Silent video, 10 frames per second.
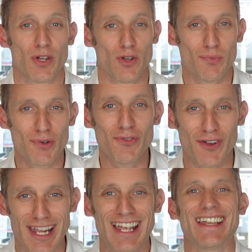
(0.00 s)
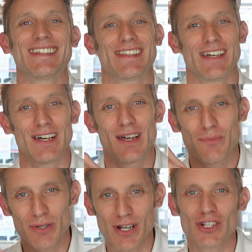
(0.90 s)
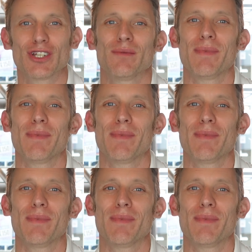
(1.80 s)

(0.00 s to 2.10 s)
what you're proving is that production